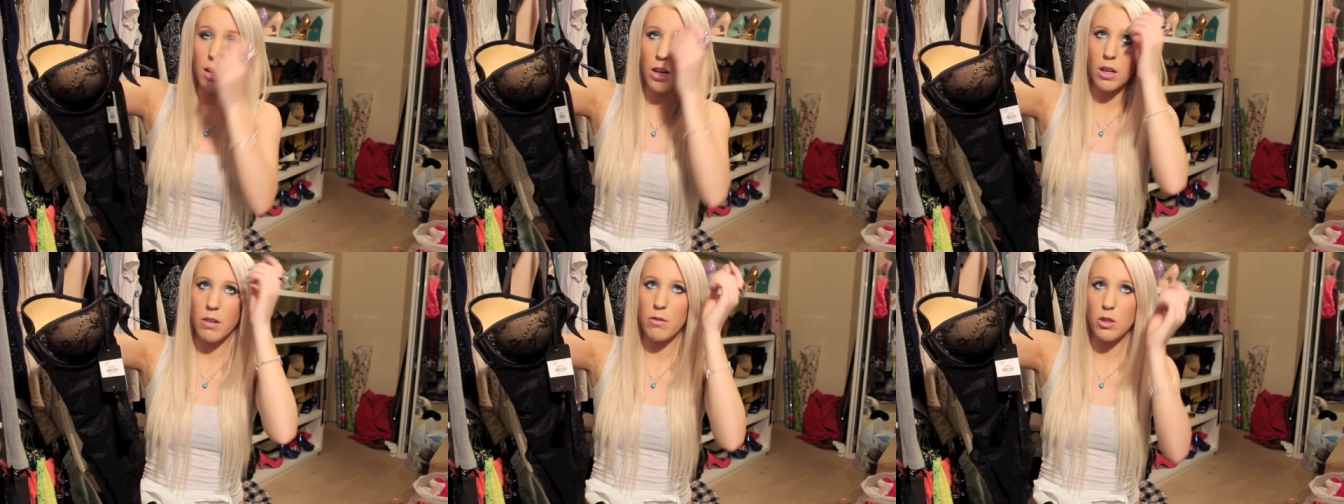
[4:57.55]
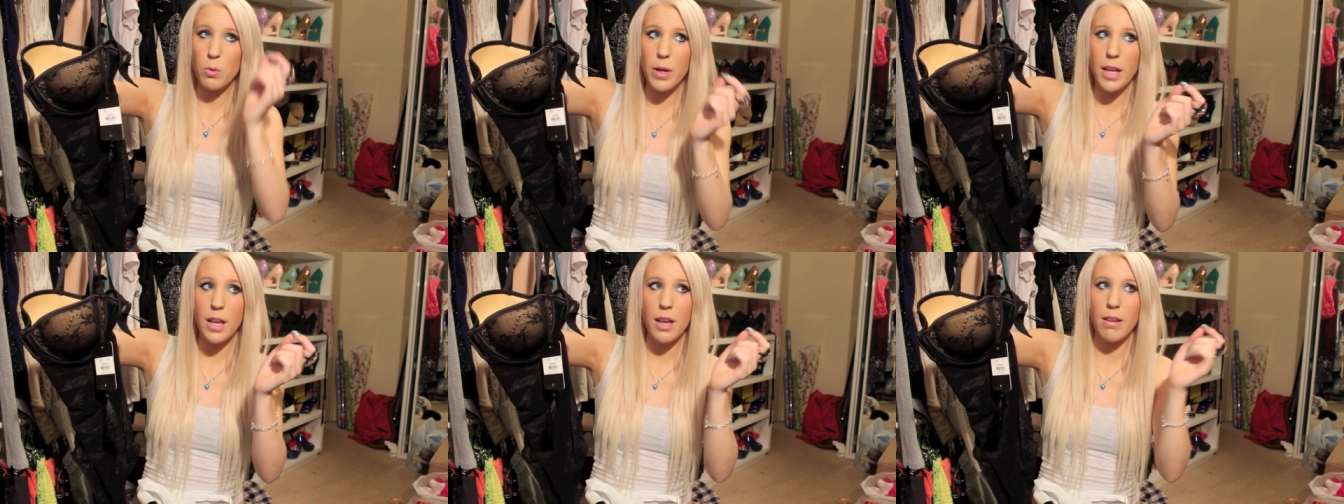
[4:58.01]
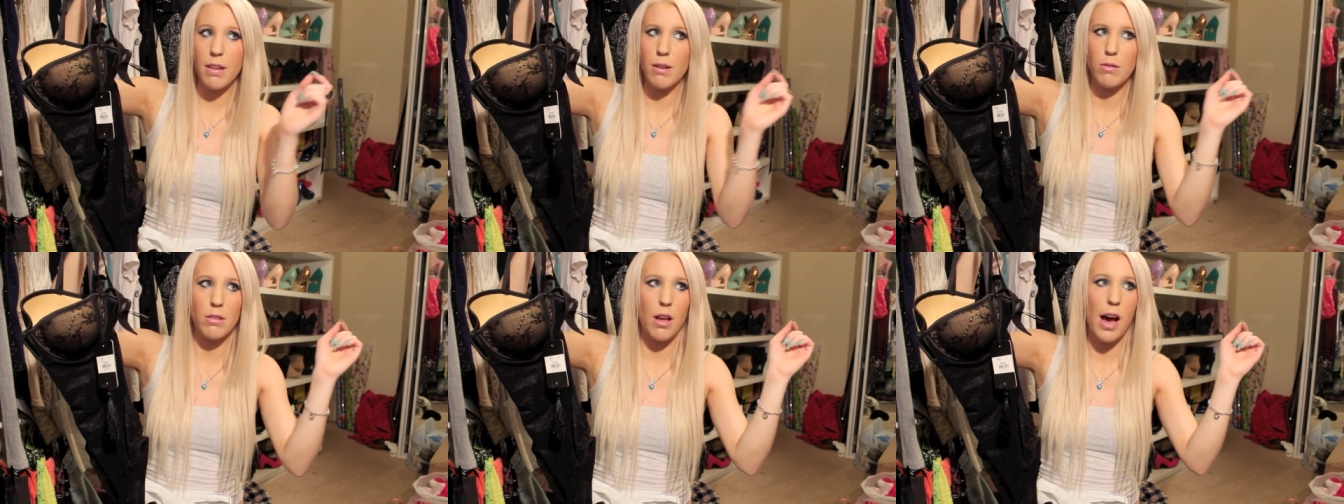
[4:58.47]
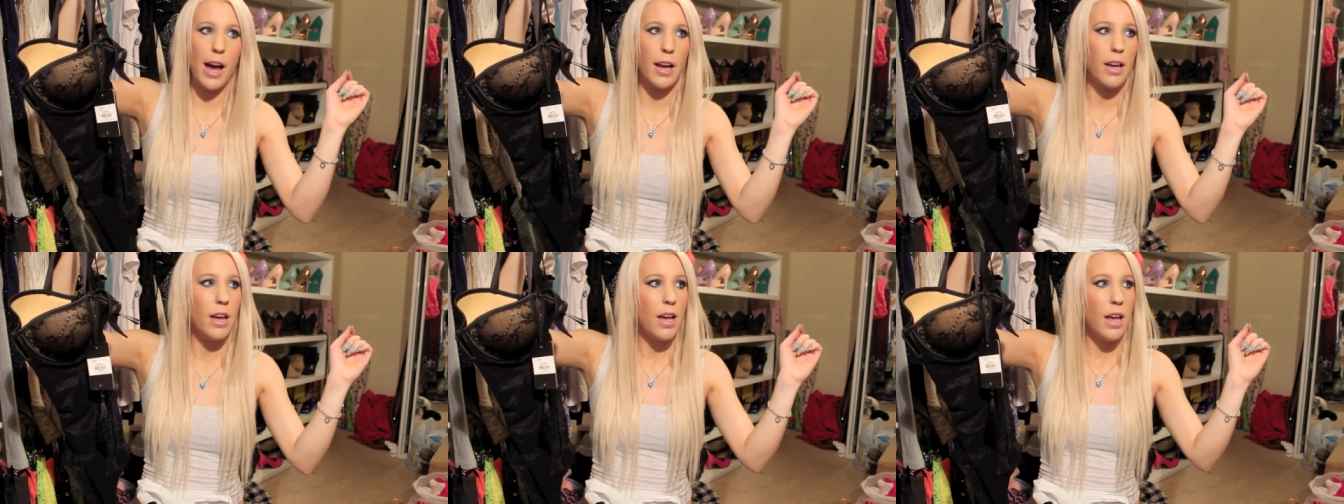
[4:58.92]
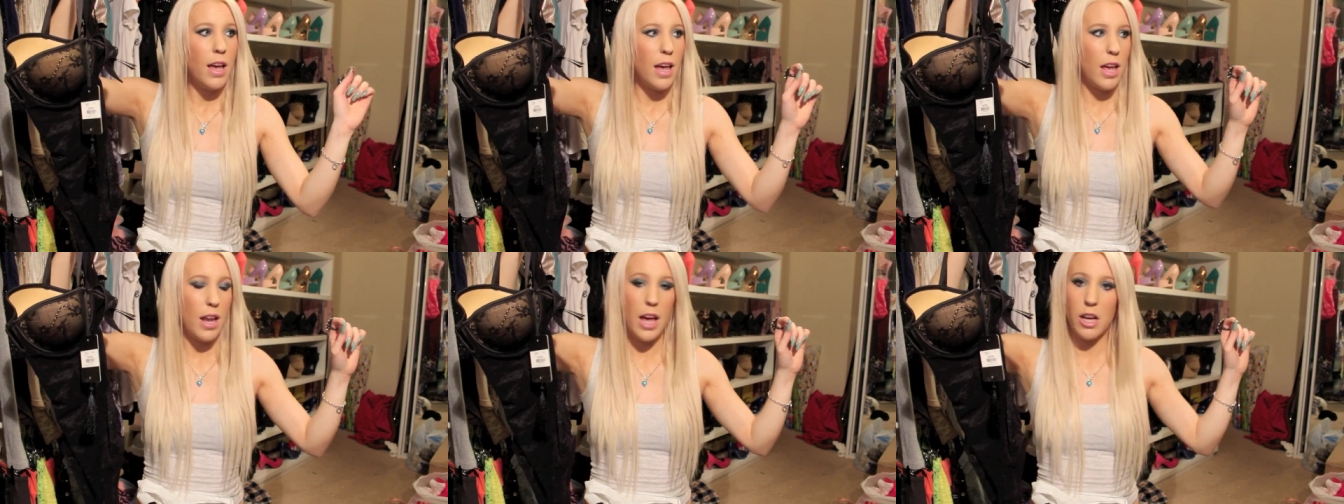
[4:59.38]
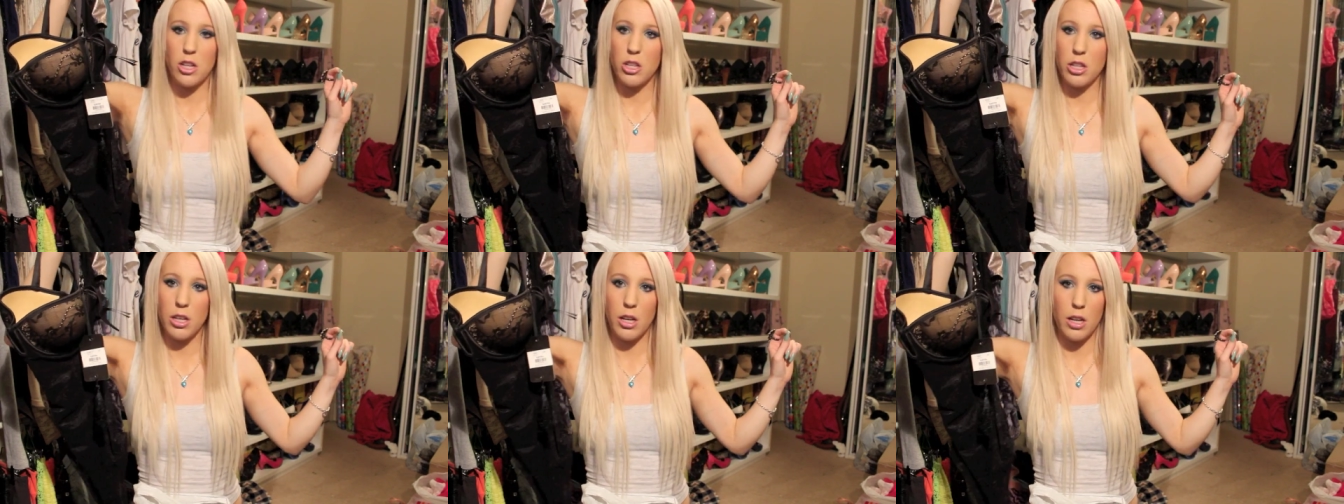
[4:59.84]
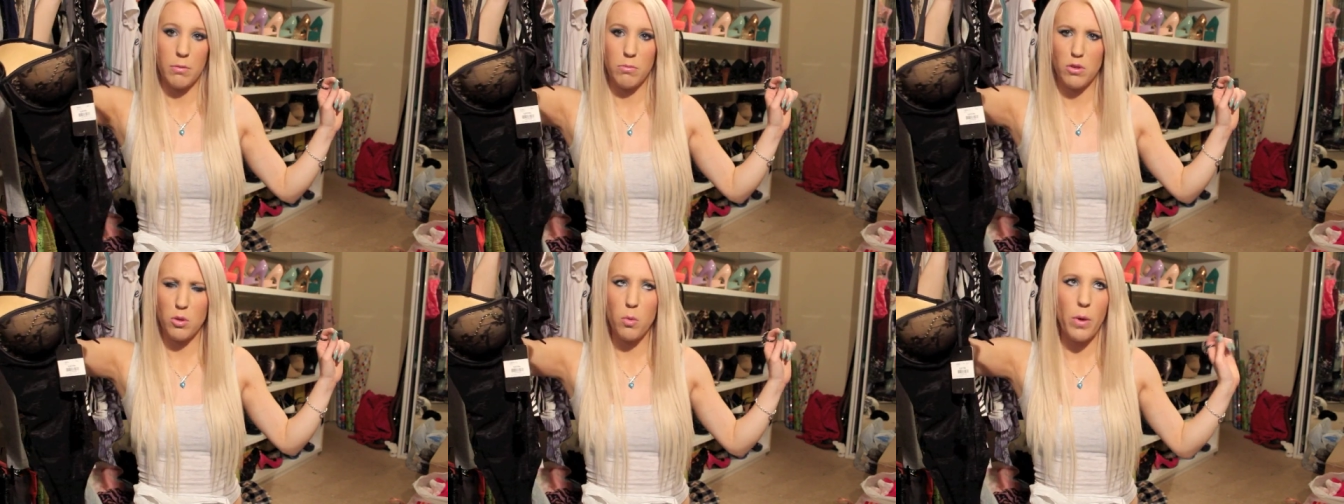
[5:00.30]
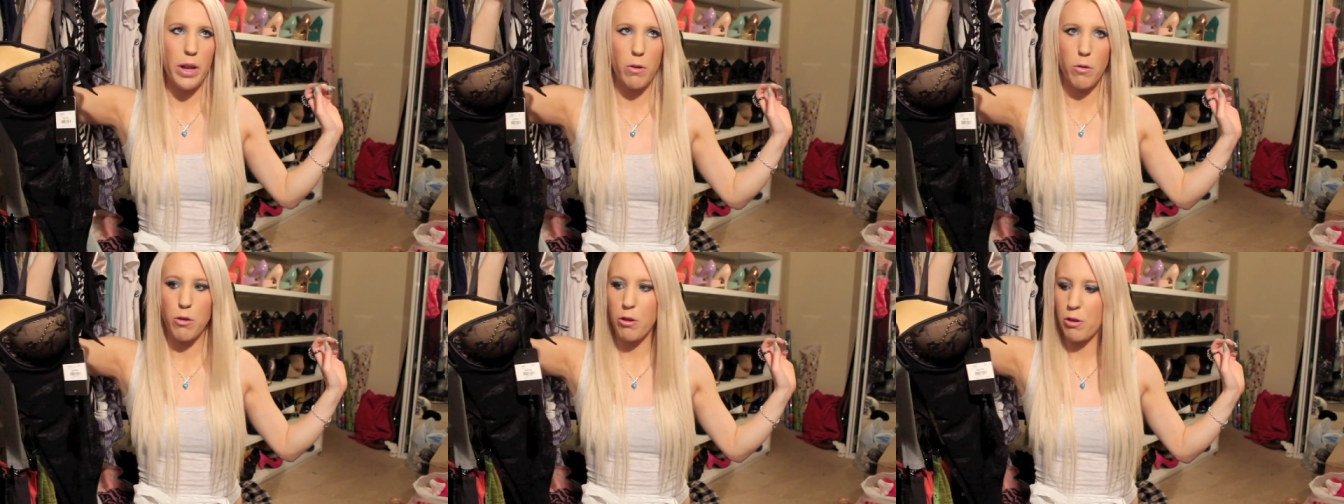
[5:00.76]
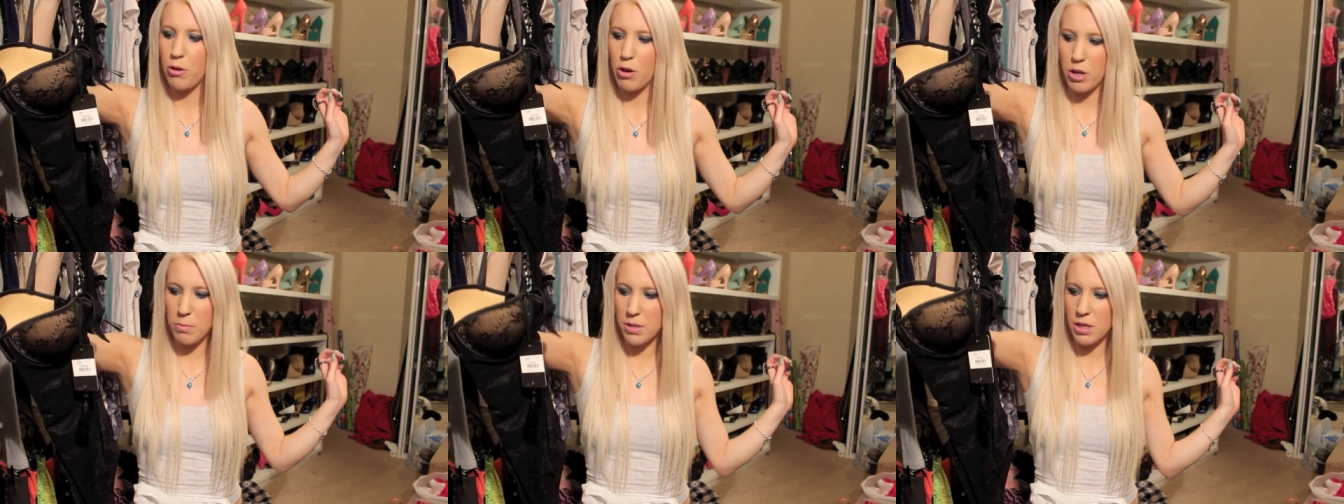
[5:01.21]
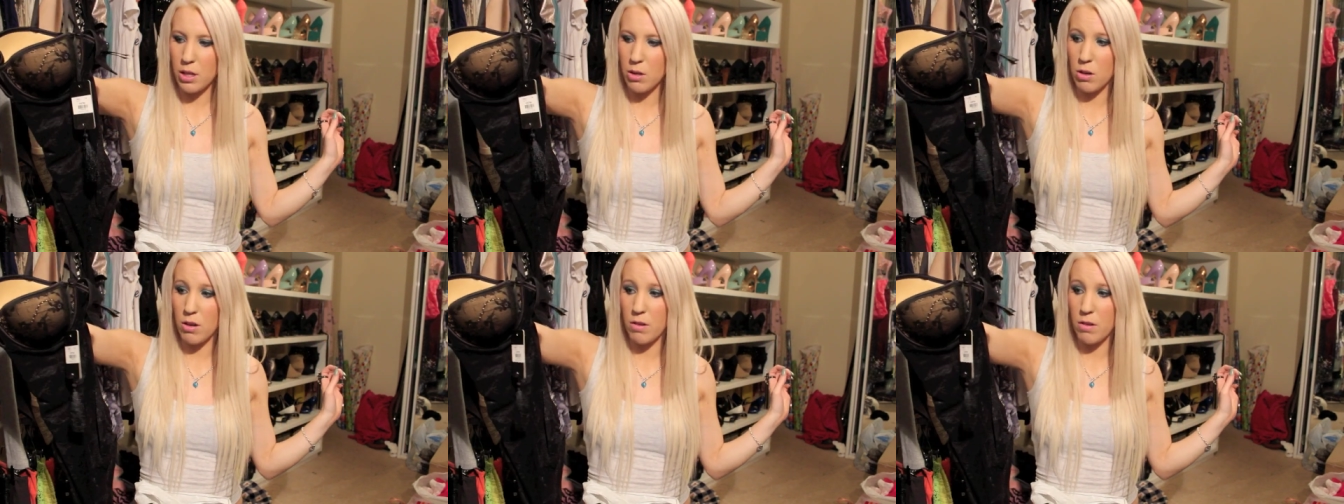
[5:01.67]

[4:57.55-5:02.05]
I got it for 20 and then it was like an extra 20 or 30%